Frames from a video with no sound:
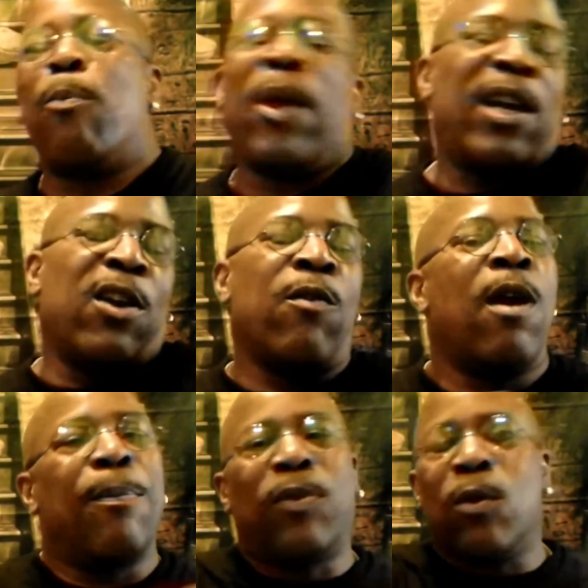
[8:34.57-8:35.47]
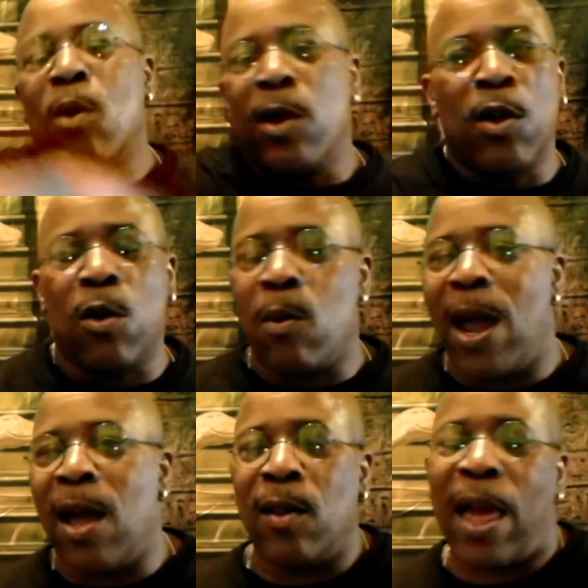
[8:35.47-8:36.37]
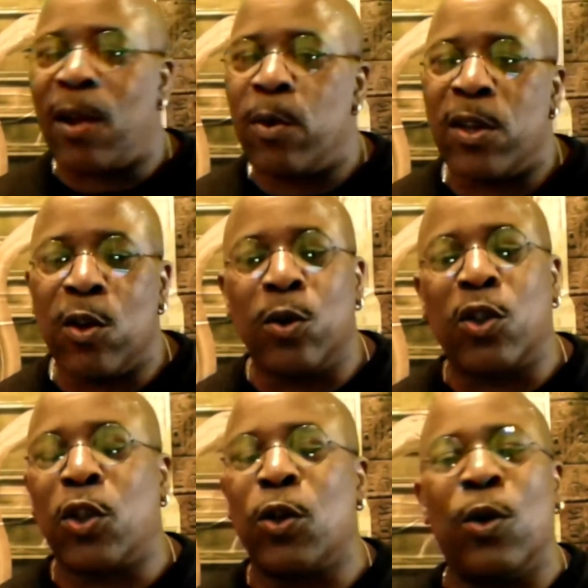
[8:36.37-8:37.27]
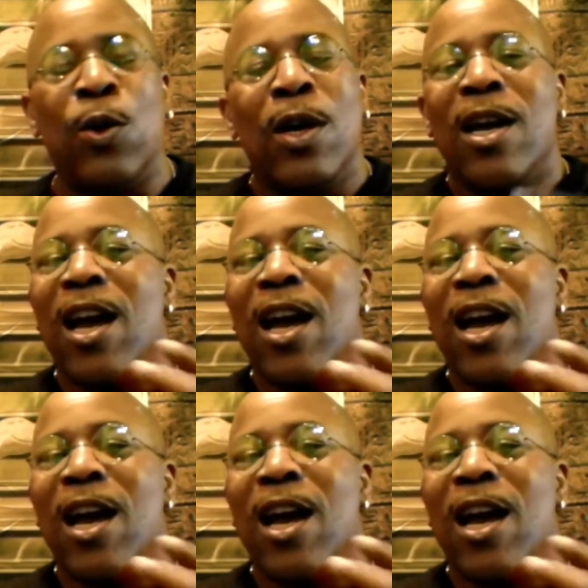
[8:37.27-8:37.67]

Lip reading: picking her up, throwing her around like we used to.